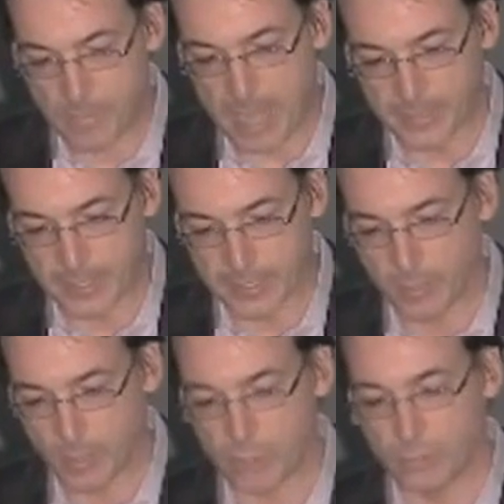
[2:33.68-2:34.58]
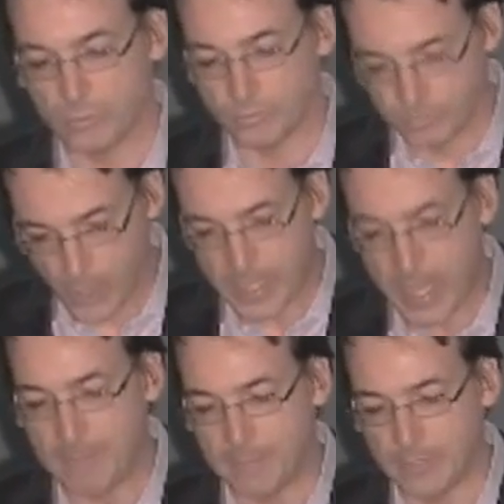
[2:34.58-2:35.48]
robotics, and I was
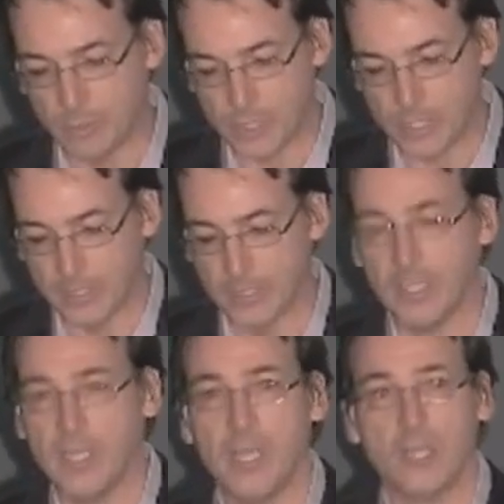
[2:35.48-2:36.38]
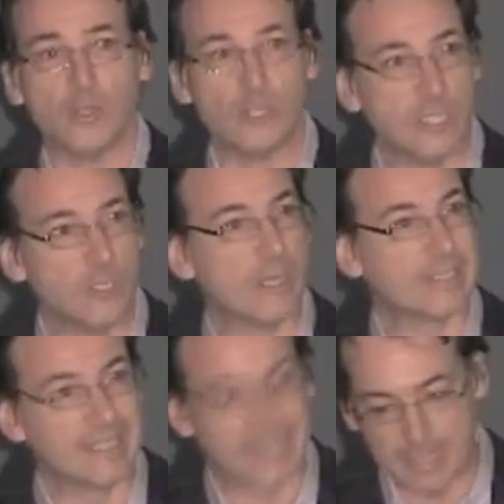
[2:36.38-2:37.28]
very happy to see it considered
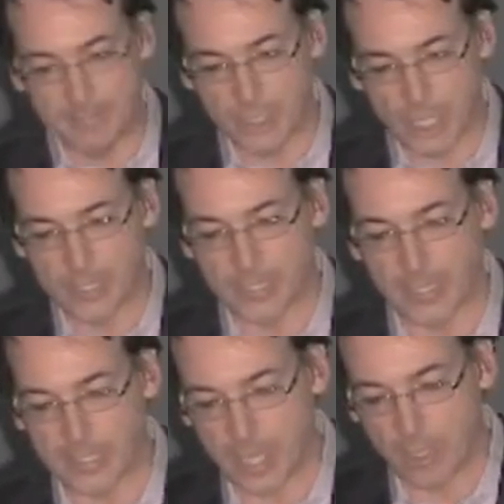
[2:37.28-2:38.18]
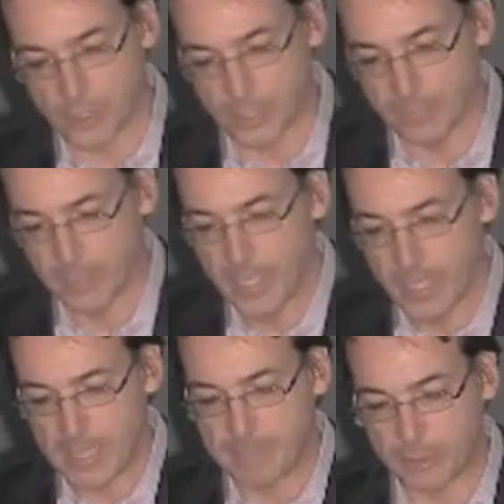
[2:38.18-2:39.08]
as a game-changing technology.
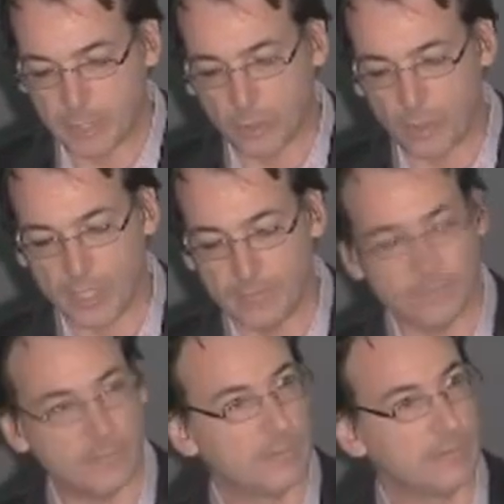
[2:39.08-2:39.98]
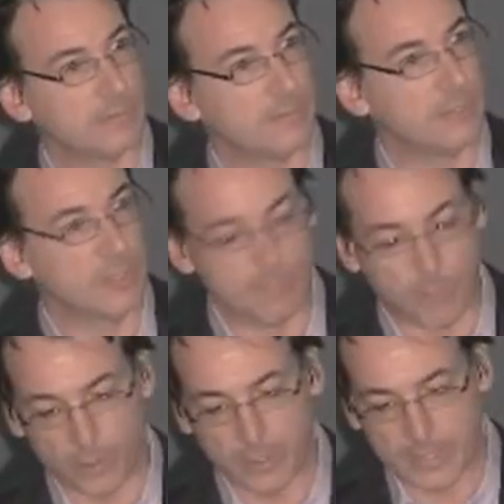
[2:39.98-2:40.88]
And in particular, the
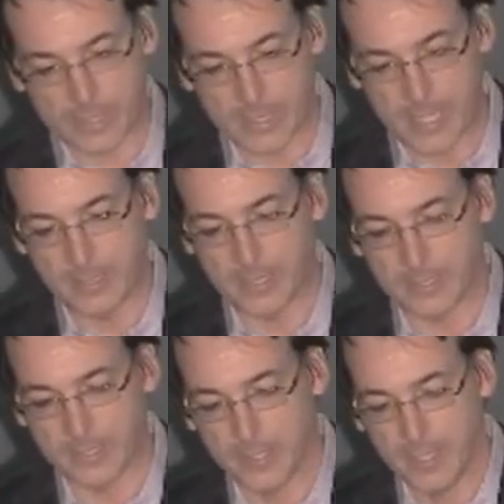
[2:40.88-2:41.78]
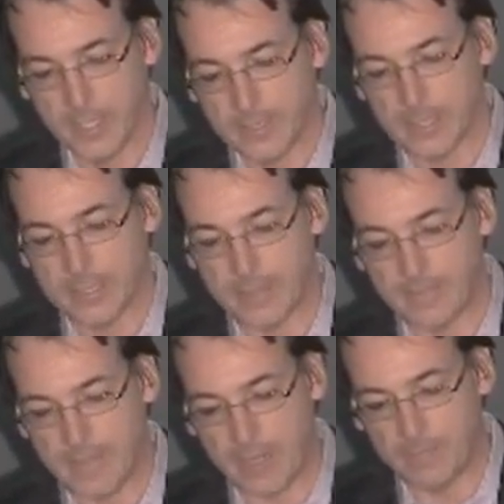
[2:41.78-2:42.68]
report stated that the
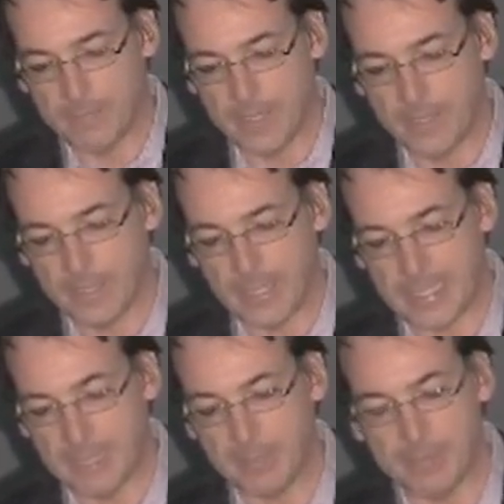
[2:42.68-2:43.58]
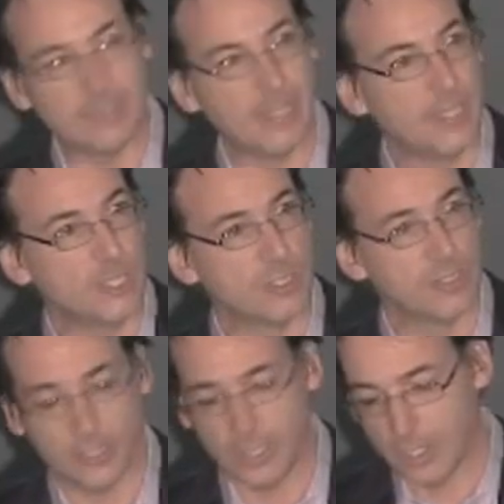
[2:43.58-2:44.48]
development and
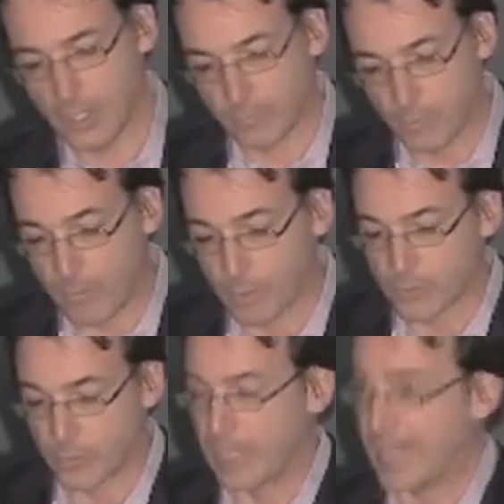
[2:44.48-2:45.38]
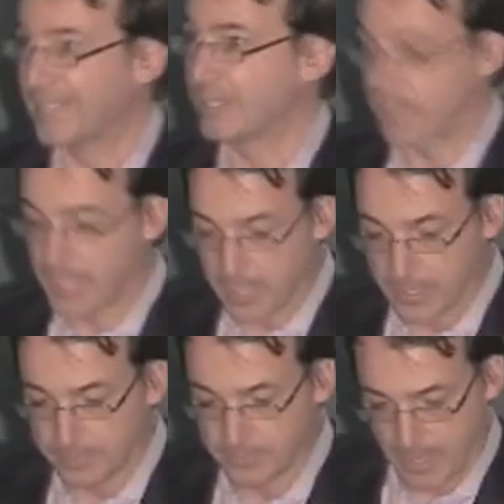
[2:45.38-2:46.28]
implementation of robots for elder
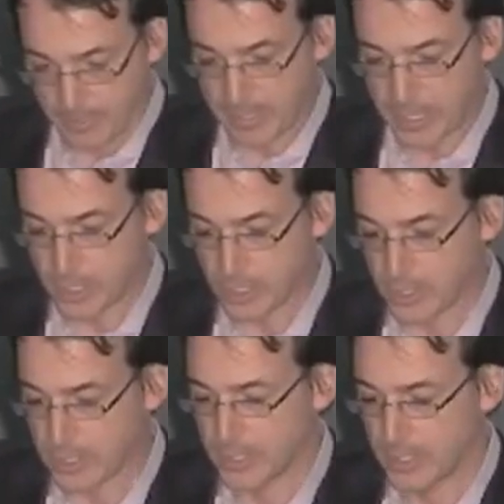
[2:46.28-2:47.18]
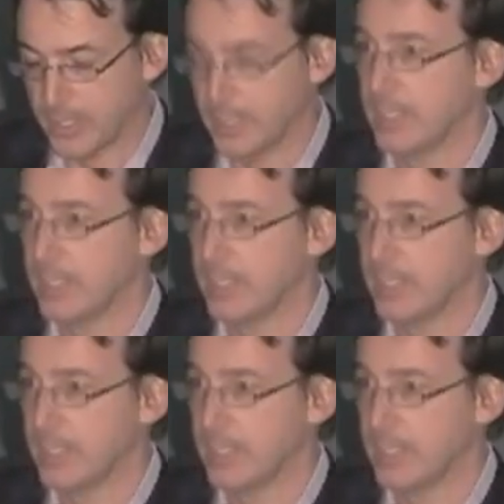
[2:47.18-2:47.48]
care applications